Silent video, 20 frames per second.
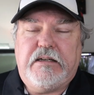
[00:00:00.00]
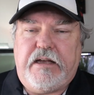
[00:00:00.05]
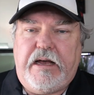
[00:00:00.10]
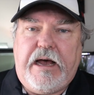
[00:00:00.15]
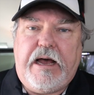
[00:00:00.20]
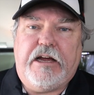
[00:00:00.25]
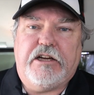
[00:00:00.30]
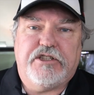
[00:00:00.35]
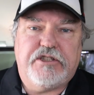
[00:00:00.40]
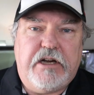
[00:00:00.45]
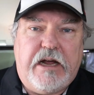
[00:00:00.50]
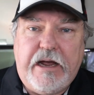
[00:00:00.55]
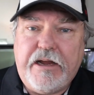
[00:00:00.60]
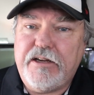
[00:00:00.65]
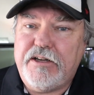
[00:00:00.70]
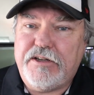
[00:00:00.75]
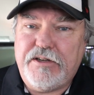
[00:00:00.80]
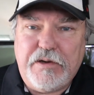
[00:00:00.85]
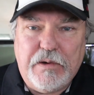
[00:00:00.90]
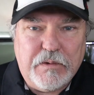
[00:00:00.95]
Gosh, I
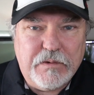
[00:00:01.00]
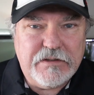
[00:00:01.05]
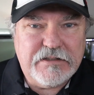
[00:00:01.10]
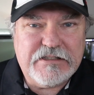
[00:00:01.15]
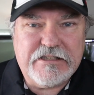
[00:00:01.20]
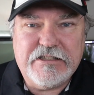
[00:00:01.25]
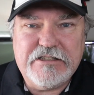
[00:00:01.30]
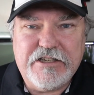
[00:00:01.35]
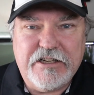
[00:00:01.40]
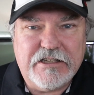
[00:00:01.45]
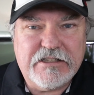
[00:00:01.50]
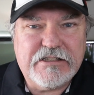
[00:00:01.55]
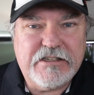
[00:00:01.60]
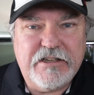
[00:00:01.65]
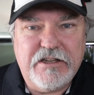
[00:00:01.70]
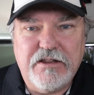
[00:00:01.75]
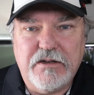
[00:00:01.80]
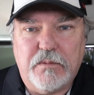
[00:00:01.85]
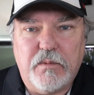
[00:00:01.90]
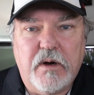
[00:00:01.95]
don't suggest
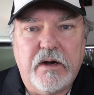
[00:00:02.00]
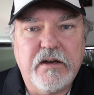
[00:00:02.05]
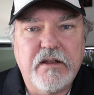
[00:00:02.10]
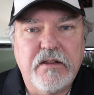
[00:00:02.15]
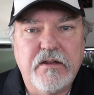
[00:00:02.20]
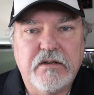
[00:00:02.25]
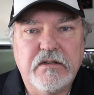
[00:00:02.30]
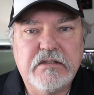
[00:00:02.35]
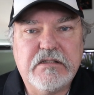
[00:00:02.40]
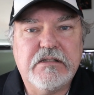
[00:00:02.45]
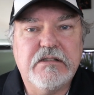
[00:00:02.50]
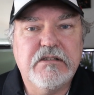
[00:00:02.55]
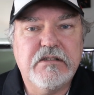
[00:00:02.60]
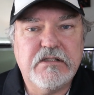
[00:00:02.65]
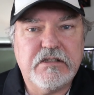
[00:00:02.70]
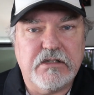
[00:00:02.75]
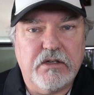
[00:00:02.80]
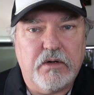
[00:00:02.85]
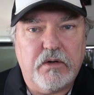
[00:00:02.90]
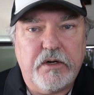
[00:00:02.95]
either one of those.
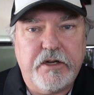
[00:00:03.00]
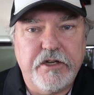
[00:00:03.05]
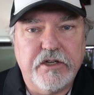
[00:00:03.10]
So